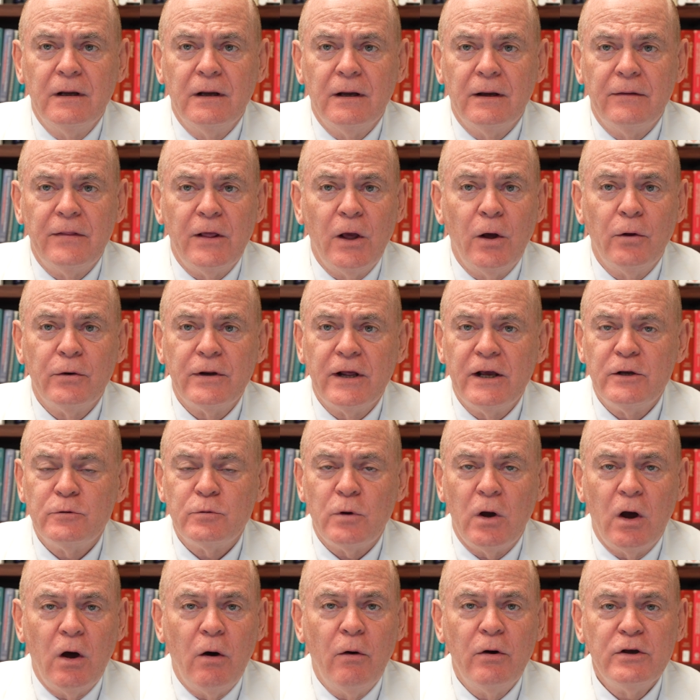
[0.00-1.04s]
in the old days we
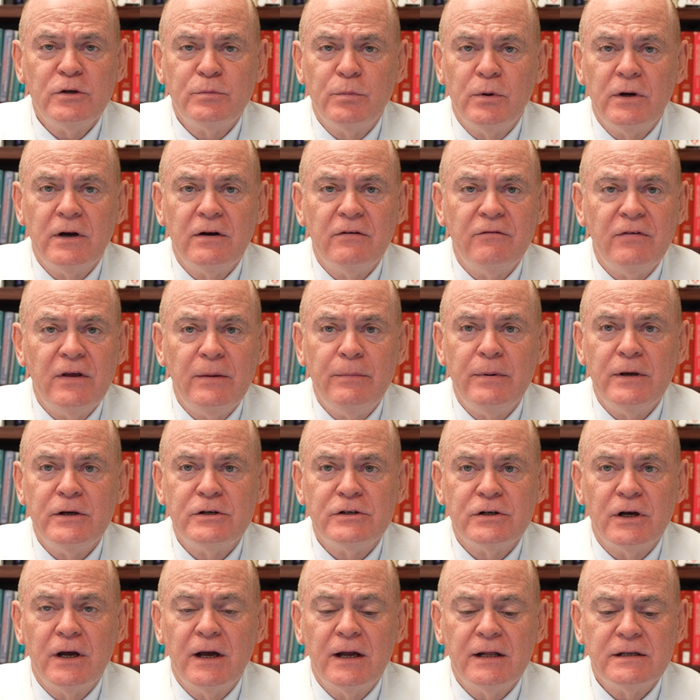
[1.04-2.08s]
always put in VP
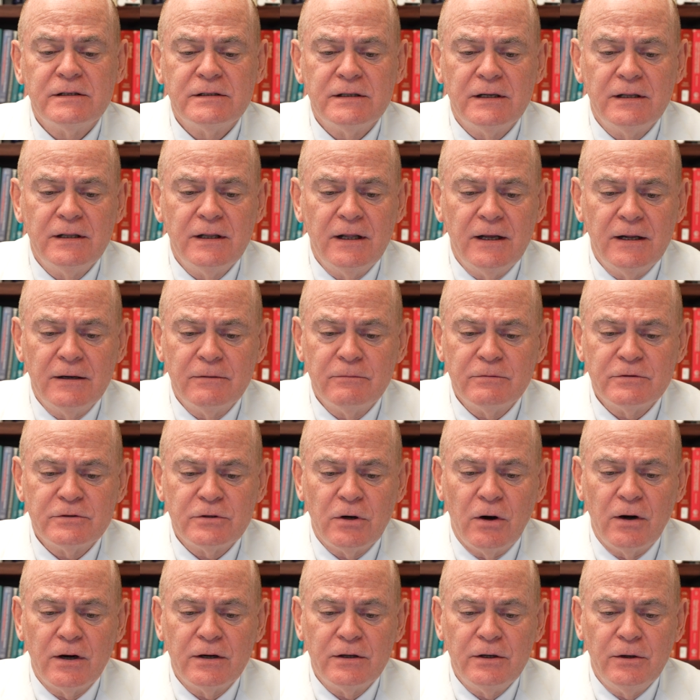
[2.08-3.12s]
shunts and then
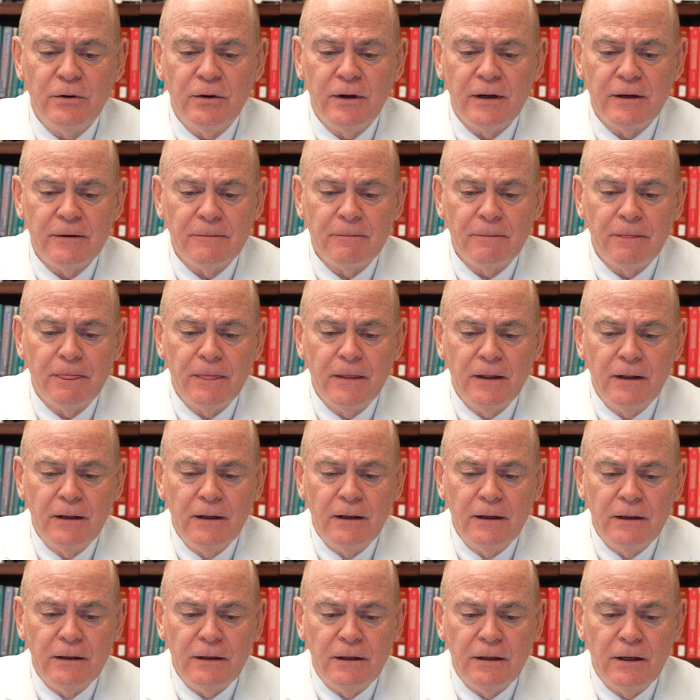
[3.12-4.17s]
started doing,
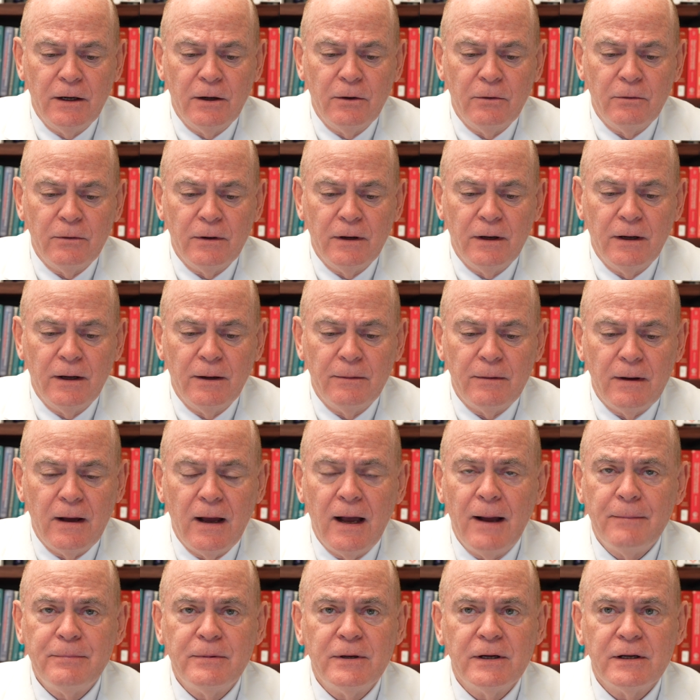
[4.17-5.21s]
you know, uh,
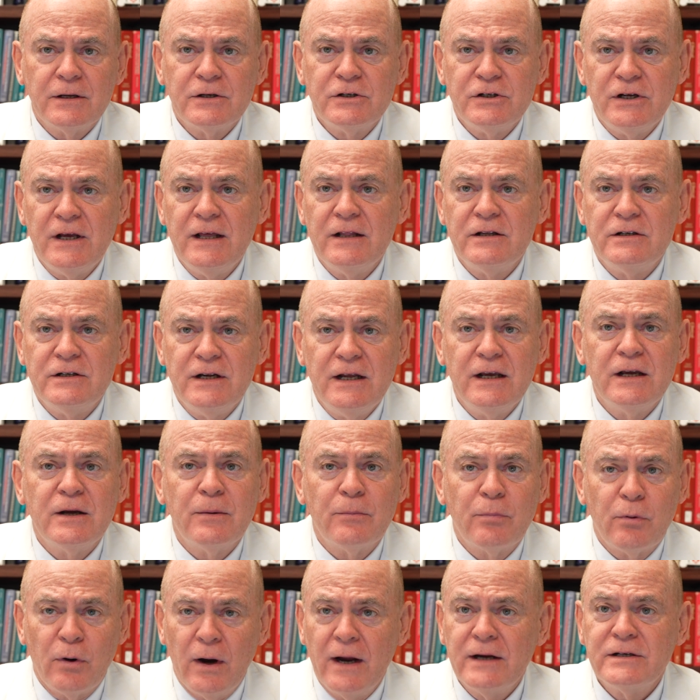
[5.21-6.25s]
optic sheath
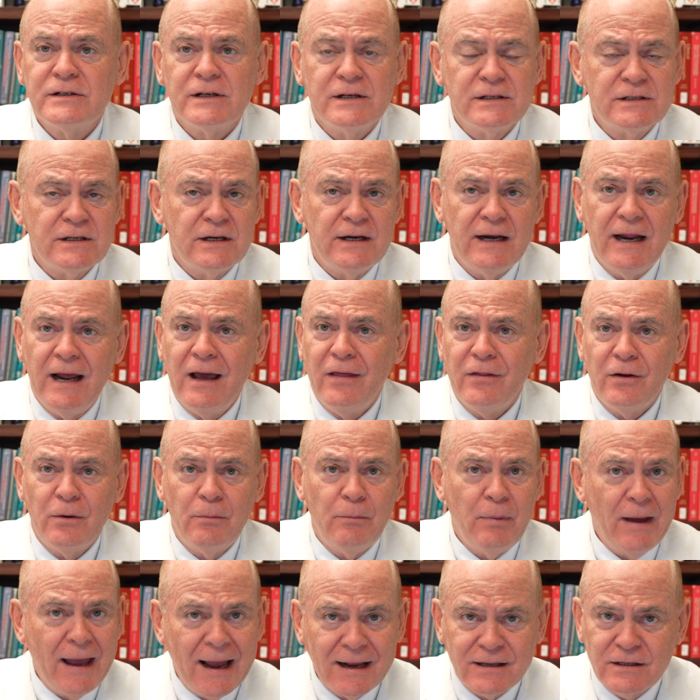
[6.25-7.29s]
decompressions, and now they're
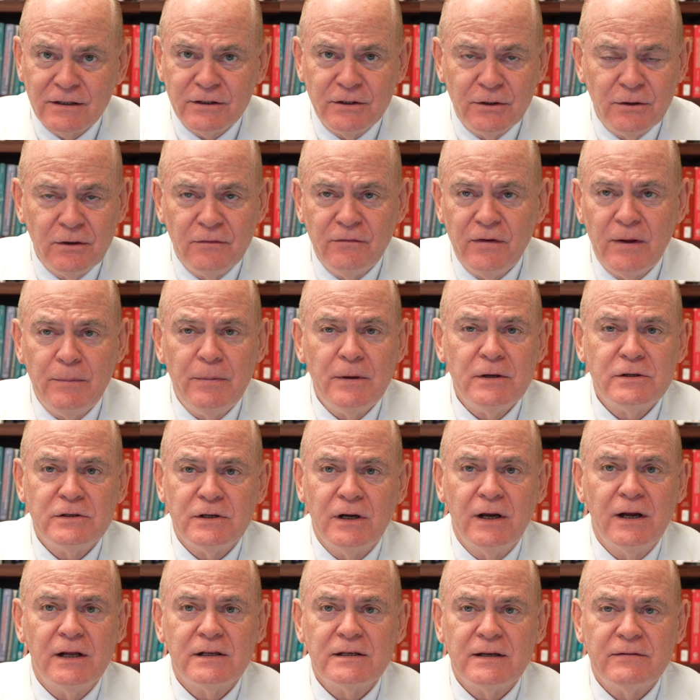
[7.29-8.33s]
back to doing VP
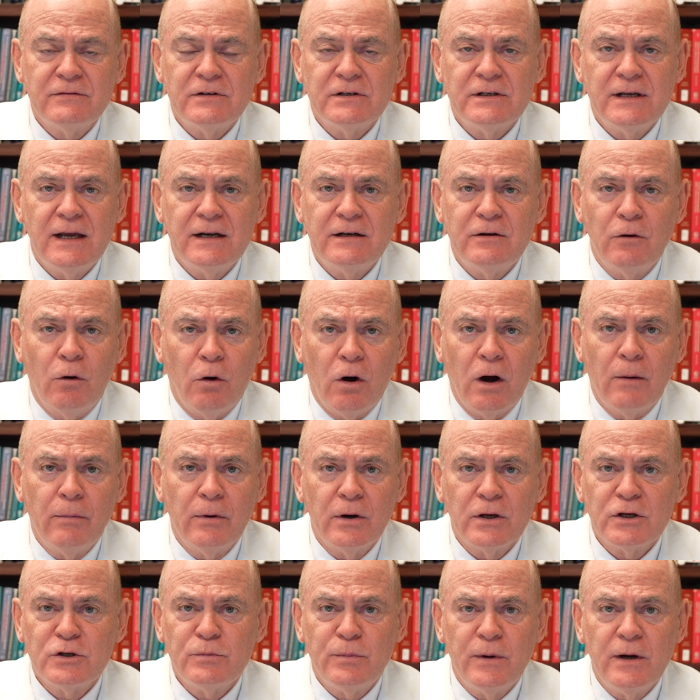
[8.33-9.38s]
shunts. I've just had
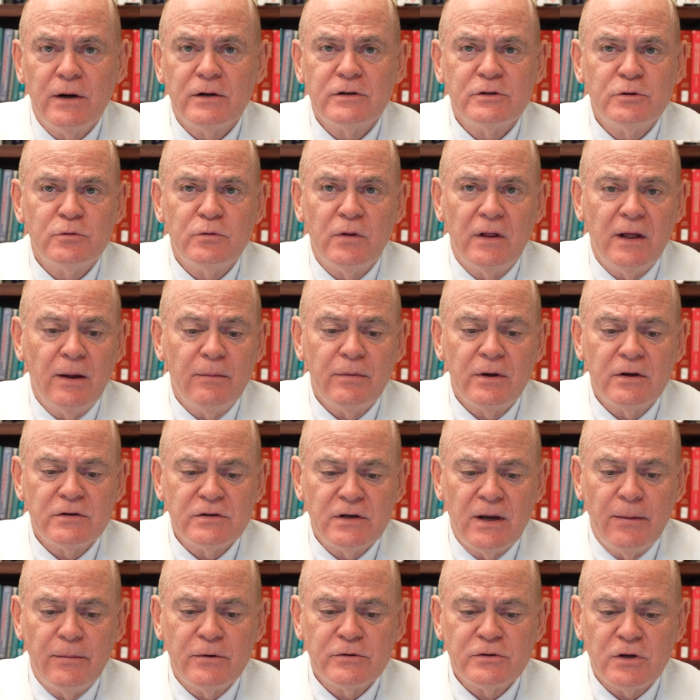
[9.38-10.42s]
horrible experiences with them because
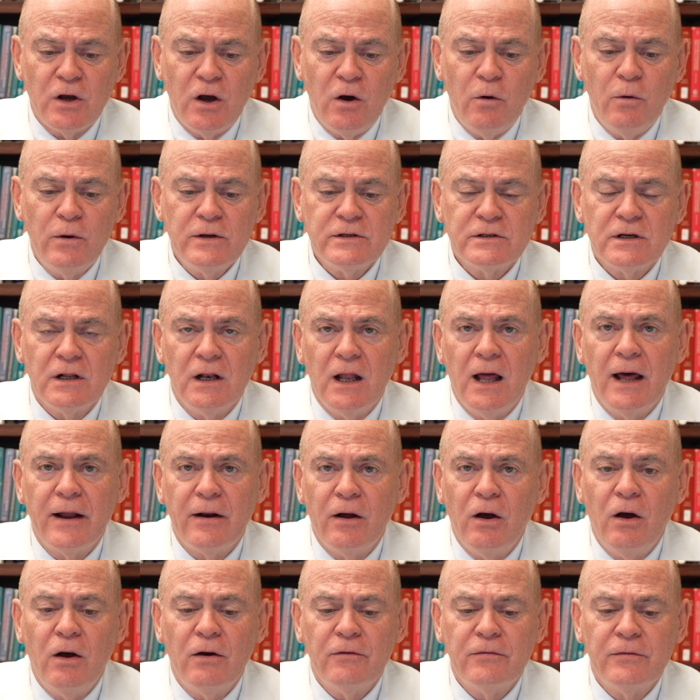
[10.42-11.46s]
they almost always clot
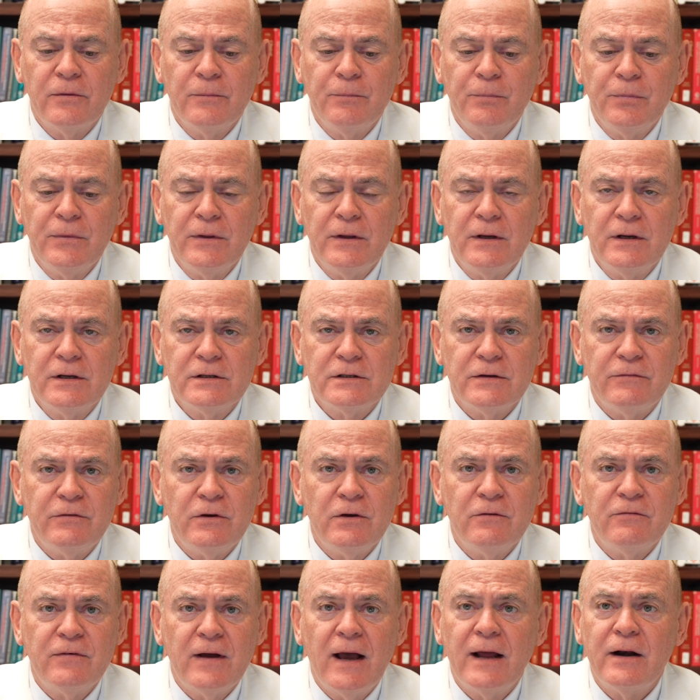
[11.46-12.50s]
off. So if you
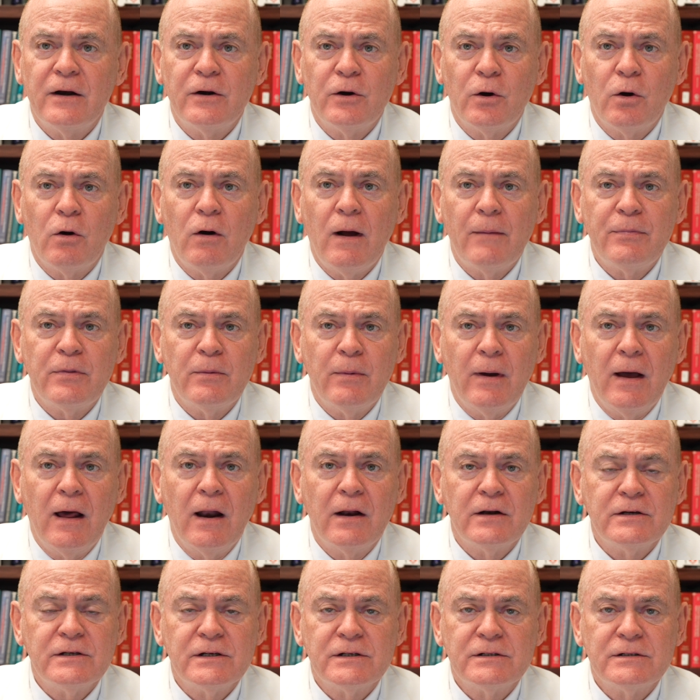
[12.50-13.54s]
can find a
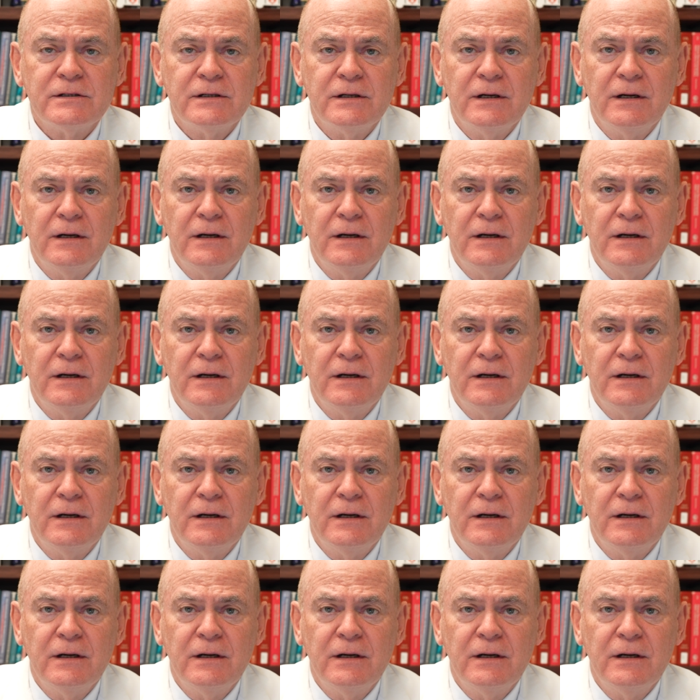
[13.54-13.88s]
neuro-ophthalmologist,